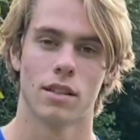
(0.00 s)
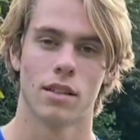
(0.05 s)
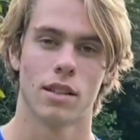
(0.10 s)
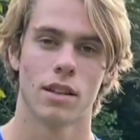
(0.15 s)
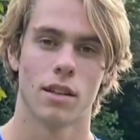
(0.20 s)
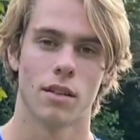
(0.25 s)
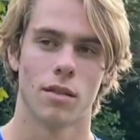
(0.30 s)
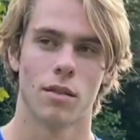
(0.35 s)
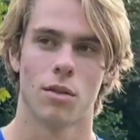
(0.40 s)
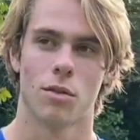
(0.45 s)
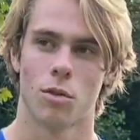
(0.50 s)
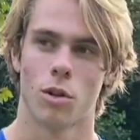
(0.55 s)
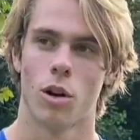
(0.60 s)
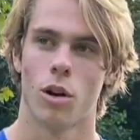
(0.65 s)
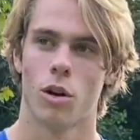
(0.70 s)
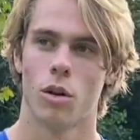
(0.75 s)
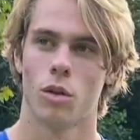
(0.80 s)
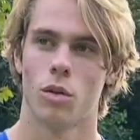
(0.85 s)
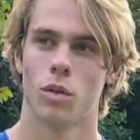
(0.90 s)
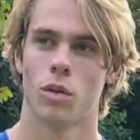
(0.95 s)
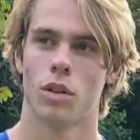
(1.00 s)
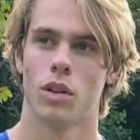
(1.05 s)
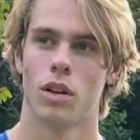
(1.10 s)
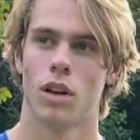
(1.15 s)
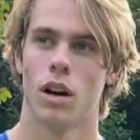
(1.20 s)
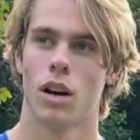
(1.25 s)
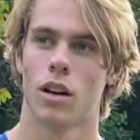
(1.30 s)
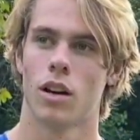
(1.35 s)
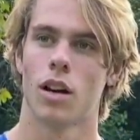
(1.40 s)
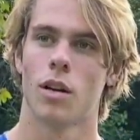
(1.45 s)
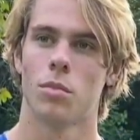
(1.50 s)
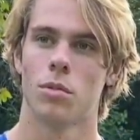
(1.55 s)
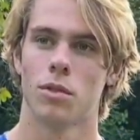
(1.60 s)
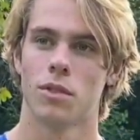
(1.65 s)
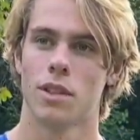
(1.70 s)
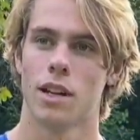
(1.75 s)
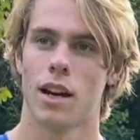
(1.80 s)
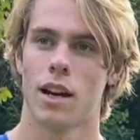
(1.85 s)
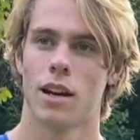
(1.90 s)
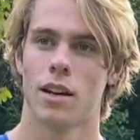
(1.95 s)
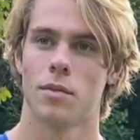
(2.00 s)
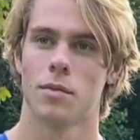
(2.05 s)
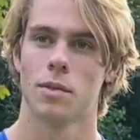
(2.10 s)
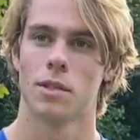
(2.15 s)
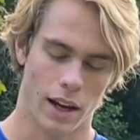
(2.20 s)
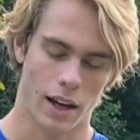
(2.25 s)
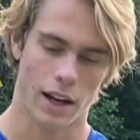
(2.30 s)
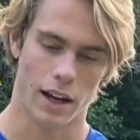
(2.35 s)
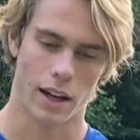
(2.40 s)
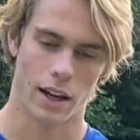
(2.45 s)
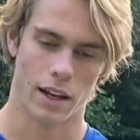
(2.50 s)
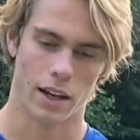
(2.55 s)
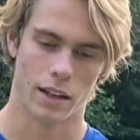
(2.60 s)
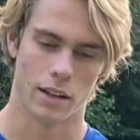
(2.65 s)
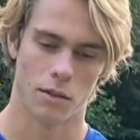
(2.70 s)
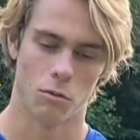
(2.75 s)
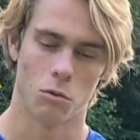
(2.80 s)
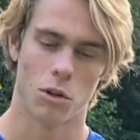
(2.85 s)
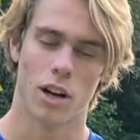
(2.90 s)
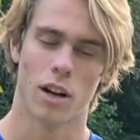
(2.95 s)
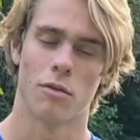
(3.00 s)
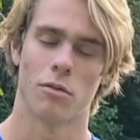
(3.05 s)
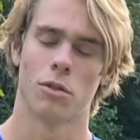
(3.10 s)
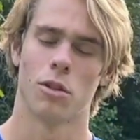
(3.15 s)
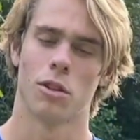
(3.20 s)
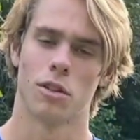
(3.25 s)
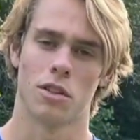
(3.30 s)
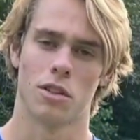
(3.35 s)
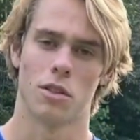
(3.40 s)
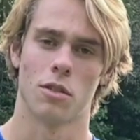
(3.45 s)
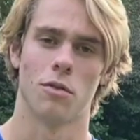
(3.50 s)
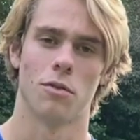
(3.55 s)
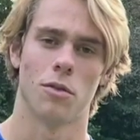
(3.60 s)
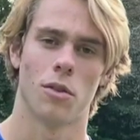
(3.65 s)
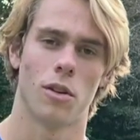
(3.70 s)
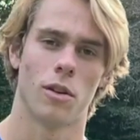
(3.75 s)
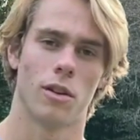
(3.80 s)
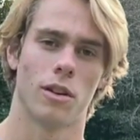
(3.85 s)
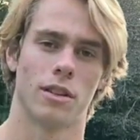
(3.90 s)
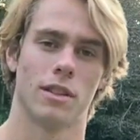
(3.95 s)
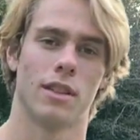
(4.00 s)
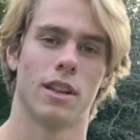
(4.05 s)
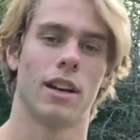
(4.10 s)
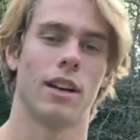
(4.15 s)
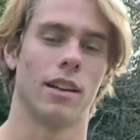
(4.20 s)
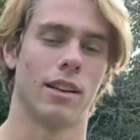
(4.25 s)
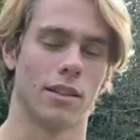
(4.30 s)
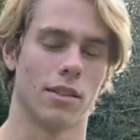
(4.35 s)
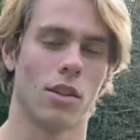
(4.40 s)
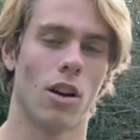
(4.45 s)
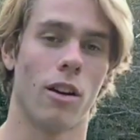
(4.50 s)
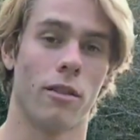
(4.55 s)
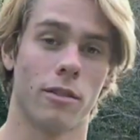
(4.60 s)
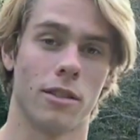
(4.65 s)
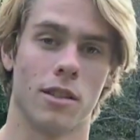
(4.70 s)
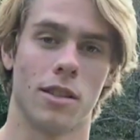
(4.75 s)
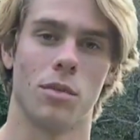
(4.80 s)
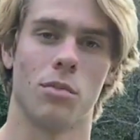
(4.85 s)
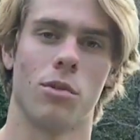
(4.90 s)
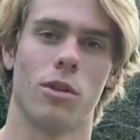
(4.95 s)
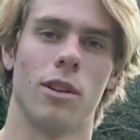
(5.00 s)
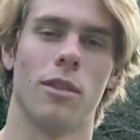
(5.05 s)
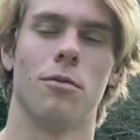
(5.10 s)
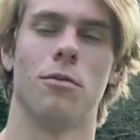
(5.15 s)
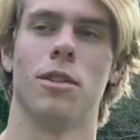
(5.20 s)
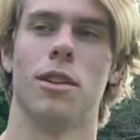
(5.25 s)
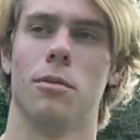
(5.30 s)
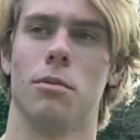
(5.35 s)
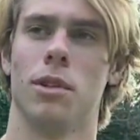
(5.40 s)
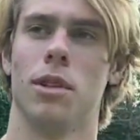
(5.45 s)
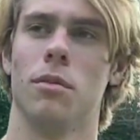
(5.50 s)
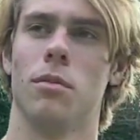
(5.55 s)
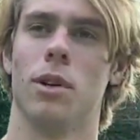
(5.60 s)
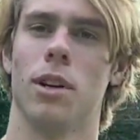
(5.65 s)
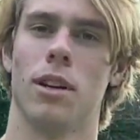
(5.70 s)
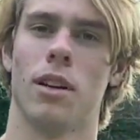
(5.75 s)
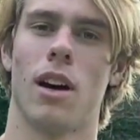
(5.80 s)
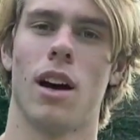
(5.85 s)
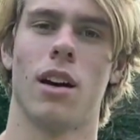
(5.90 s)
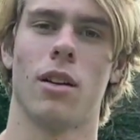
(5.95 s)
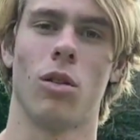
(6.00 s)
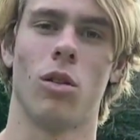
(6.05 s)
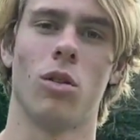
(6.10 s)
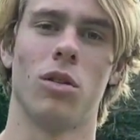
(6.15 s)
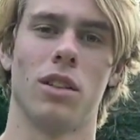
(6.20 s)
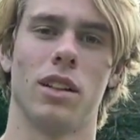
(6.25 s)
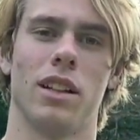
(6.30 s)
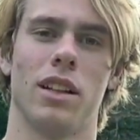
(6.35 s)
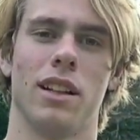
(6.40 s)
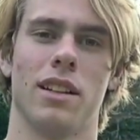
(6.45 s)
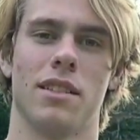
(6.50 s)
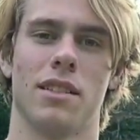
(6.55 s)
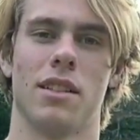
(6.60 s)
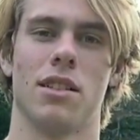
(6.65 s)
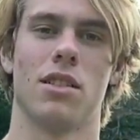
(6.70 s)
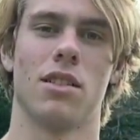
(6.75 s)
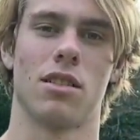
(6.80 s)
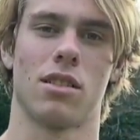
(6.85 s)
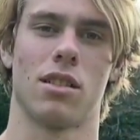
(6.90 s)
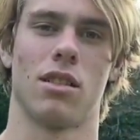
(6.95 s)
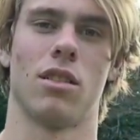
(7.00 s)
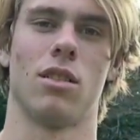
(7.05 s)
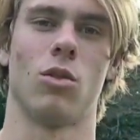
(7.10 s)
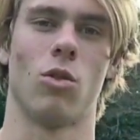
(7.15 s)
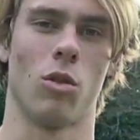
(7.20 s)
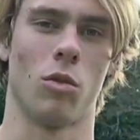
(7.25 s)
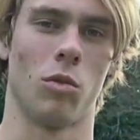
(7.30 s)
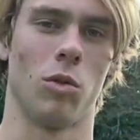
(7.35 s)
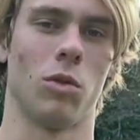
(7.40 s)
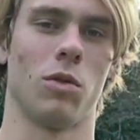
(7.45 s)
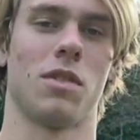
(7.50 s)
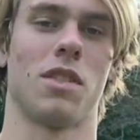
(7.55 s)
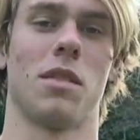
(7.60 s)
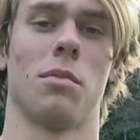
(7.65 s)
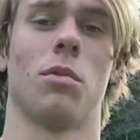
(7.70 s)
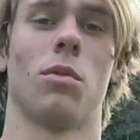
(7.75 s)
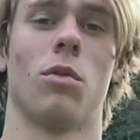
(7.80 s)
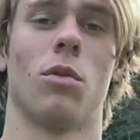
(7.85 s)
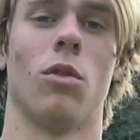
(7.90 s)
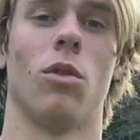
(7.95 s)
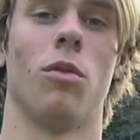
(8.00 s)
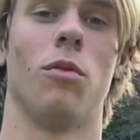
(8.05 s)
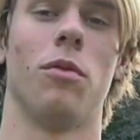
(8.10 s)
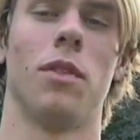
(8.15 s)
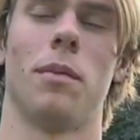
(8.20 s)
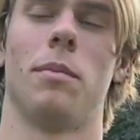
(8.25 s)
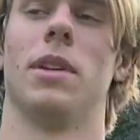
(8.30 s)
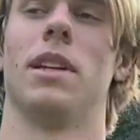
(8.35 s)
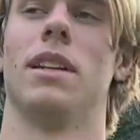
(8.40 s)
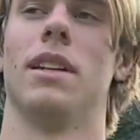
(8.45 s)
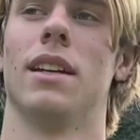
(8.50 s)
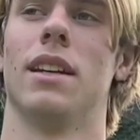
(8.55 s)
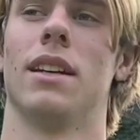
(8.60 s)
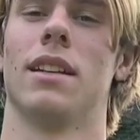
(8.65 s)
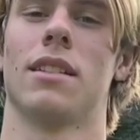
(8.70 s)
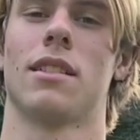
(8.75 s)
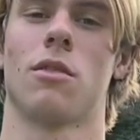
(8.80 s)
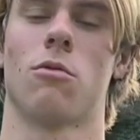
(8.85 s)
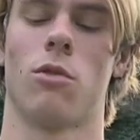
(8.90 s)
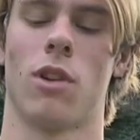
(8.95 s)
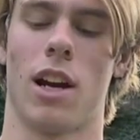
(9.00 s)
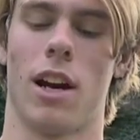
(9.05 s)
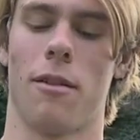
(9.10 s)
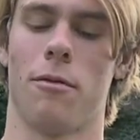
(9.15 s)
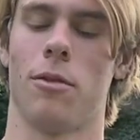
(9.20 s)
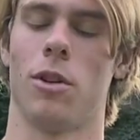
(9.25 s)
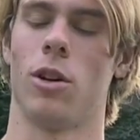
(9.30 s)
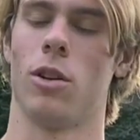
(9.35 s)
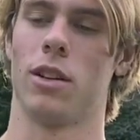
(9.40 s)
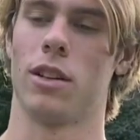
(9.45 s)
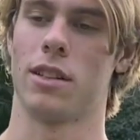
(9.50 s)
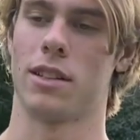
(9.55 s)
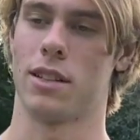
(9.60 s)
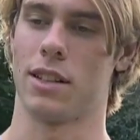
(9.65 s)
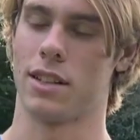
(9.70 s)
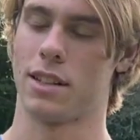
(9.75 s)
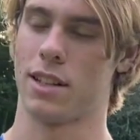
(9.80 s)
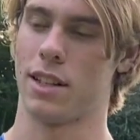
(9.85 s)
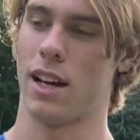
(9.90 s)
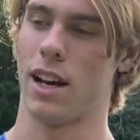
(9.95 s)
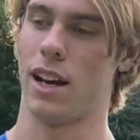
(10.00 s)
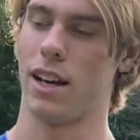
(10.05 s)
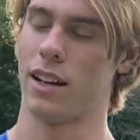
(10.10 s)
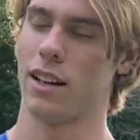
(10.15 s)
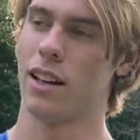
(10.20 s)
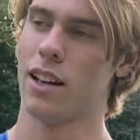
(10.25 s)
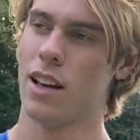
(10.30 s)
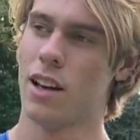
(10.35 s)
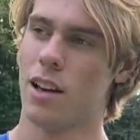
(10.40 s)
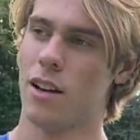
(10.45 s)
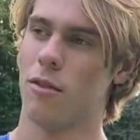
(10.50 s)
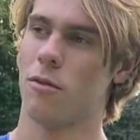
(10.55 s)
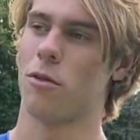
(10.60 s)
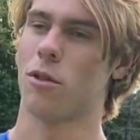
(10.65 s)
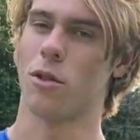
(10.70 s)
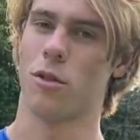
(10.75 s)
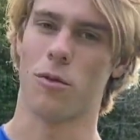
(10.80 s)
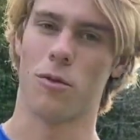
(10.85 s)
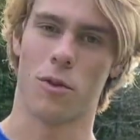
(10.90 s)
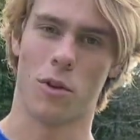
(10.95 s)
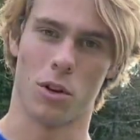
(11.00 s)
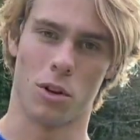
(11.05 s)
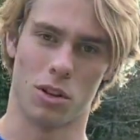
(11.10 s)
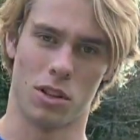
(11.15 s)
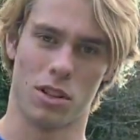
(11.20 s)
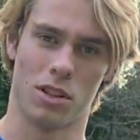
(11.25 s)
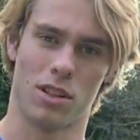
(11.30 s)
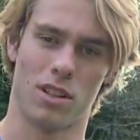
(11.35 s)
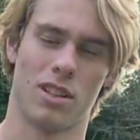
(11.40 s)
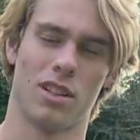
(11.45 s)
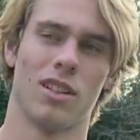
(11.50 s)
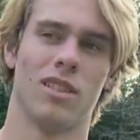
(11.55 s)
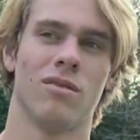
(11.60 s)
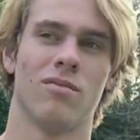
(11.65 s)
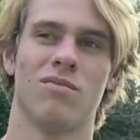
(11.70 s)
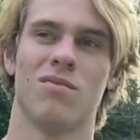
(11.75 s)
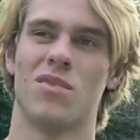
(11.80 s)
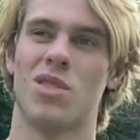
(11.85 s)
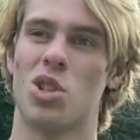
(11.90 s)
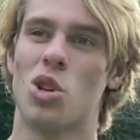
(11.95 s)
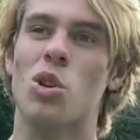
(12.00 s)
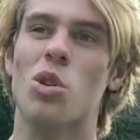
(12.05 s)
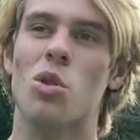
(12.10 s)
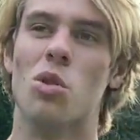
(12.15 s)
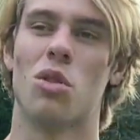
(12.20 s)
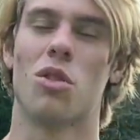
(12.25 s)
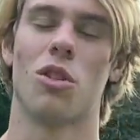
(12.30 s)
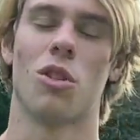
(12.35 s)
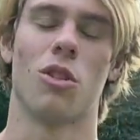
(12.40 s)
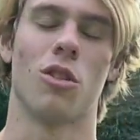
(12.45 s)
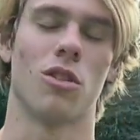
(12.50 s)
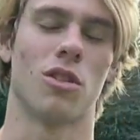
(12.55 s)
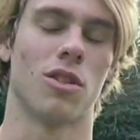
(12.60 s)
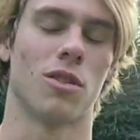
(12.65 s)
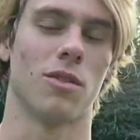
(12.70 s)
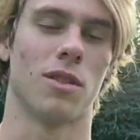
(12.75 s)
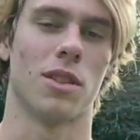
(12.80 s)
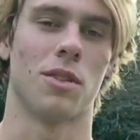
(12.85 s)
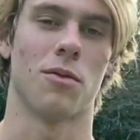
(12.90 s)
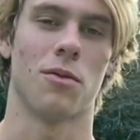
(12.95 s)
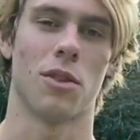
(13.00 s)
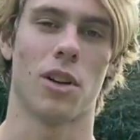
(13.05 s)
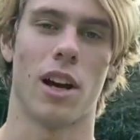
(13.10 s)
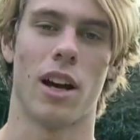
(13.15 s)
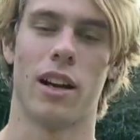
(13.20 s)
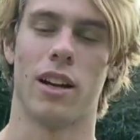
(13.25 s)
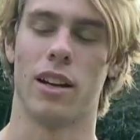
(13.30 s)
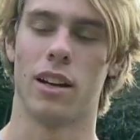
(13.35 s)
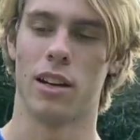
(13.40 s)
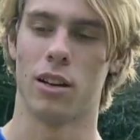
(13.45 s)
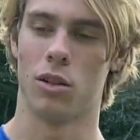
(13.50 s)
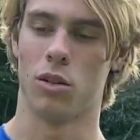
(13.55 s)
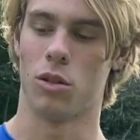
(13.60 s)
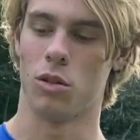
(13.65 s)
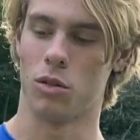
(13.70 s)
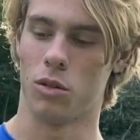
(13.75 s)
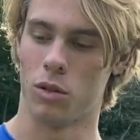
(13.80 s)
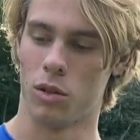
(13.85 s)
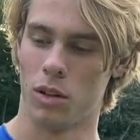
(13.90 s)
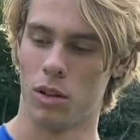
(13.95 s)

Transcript: get thrown a couple times, and what I've learned so far is that it's obviously pretty flippy, but not only is it just a normal typical flippy disc, what I've noticed is that for the first 2/3 of its flight, it'll